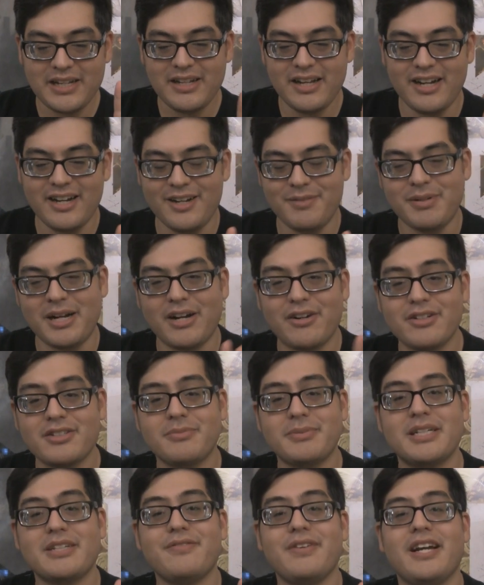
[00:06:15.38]
But I
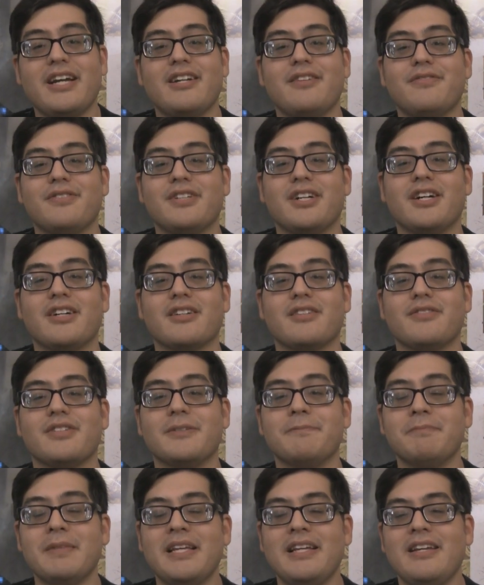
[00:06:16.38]
was a big fan of
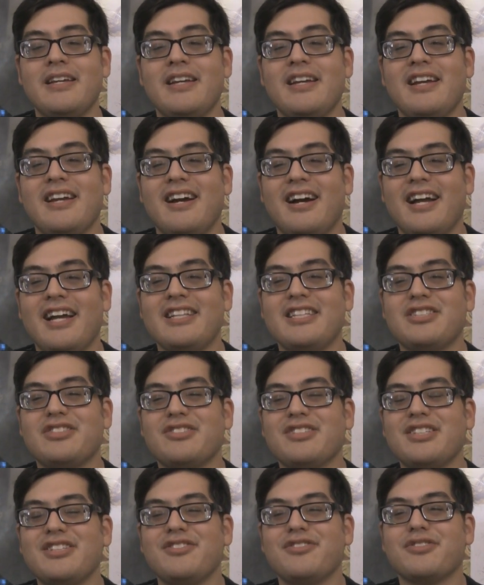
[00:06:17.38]
photography. I had
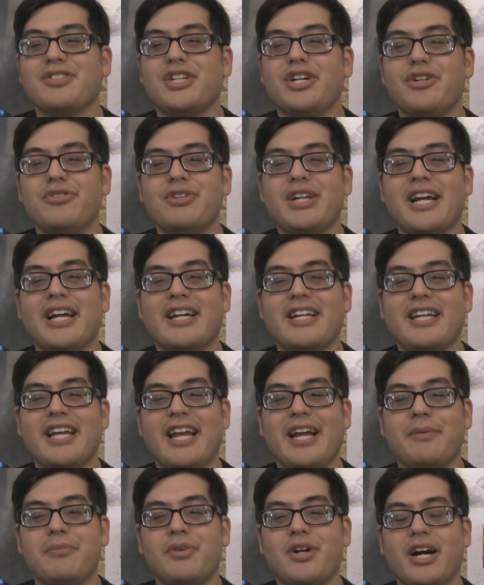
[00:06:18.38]
this little Kodak
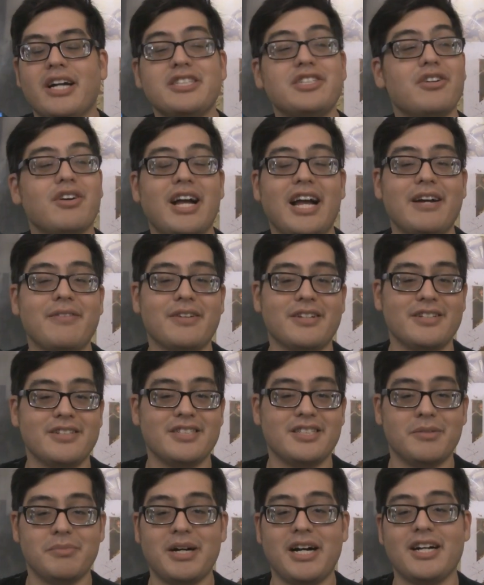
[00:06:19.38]
camera. I still have it.
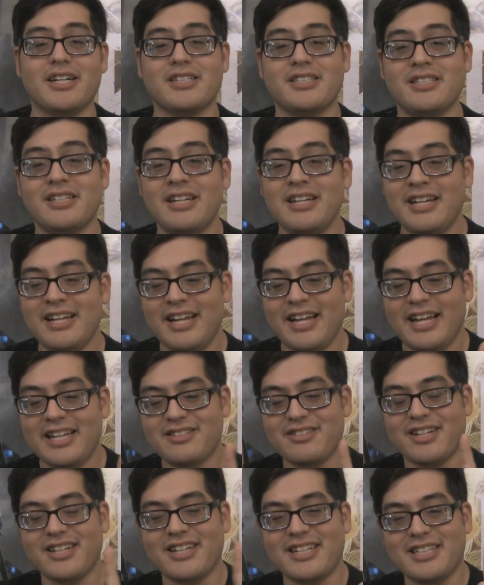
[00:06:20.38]
It's in a box.
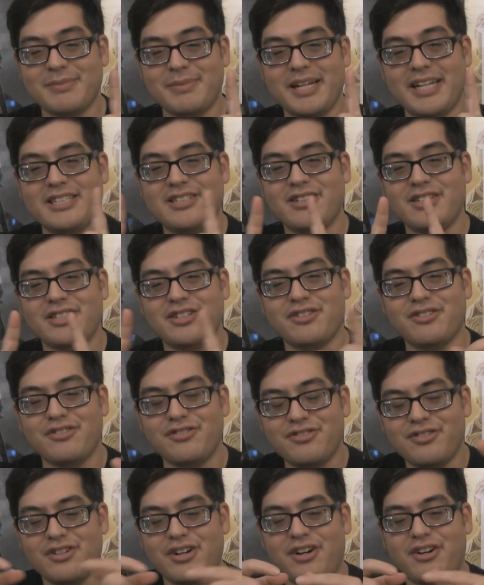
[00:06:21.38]
It's like, it's a
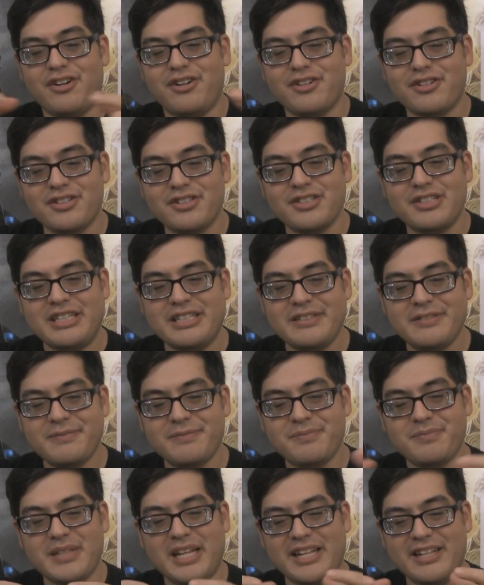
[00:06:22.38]
long,
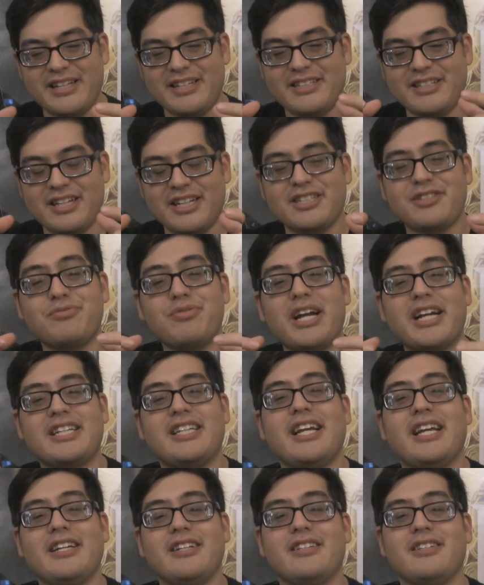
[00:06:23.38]
it's
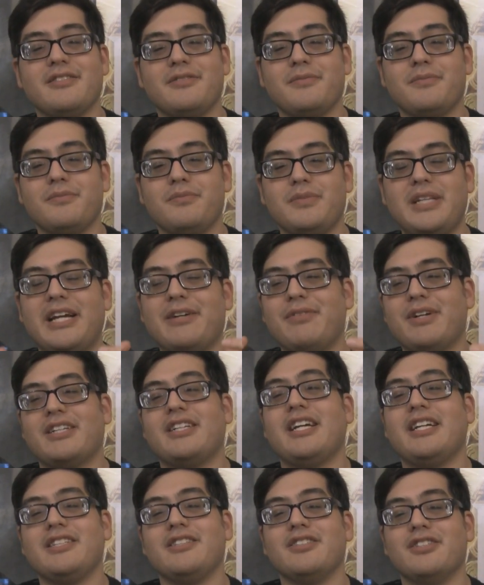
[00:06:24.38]
rectangular. Yeah,
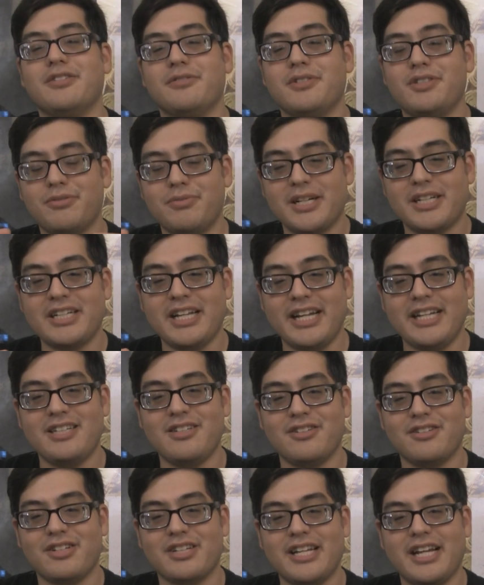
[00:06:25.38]
rectangular. It's a
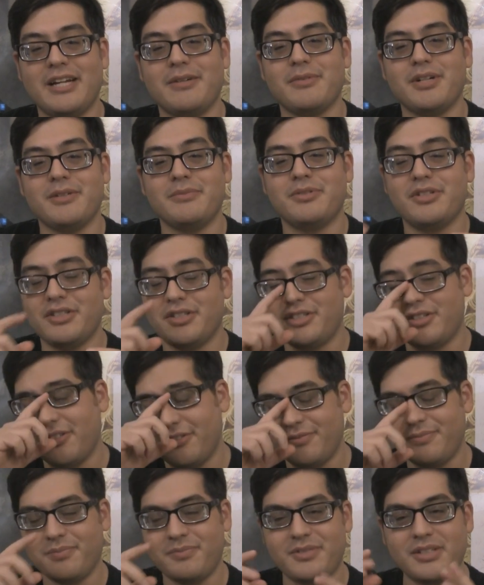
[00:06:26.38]
rectangular camera. I'm pretty
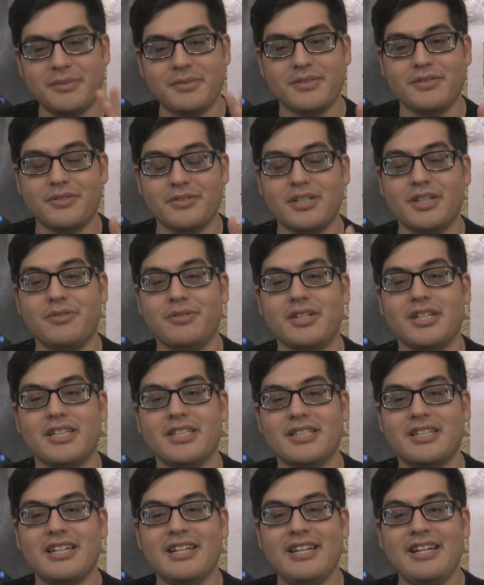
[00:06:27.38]
sure some of you will know what it
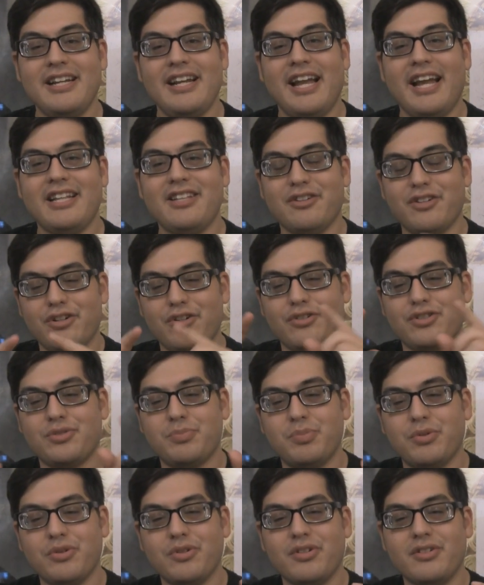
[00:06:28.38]
is. Had the little
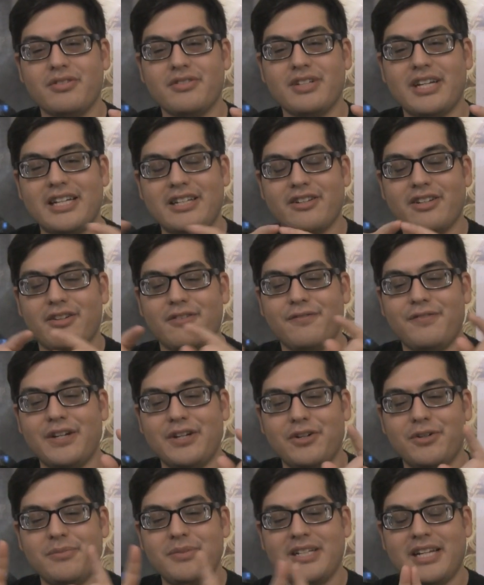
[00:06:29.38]
spool, had the little
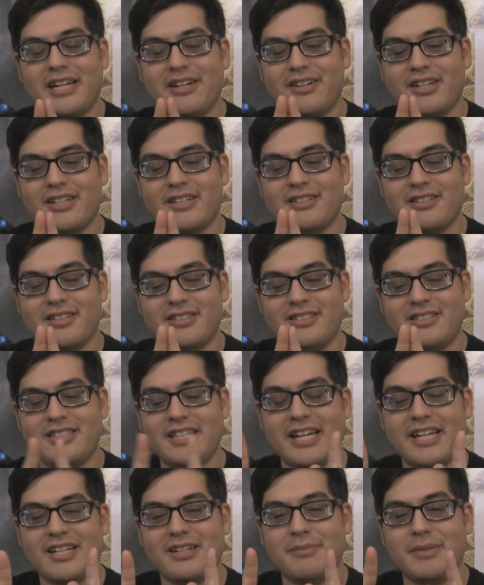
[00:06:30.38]
film. It had like a
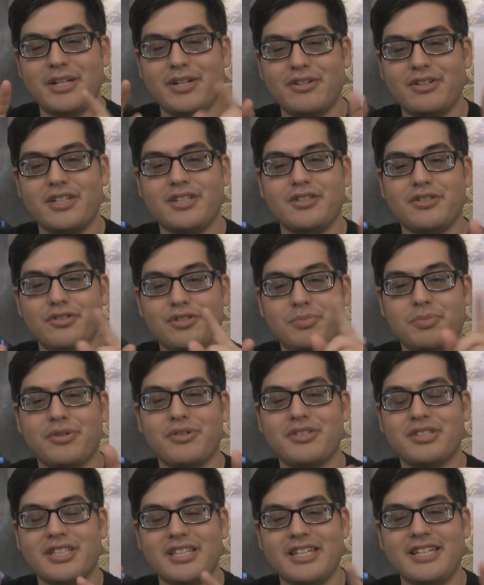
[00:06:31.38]
stick in the middle and then 2
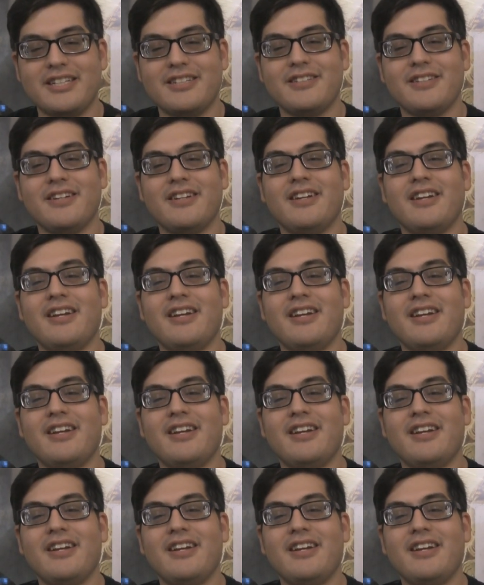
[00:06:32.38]
spools at the end.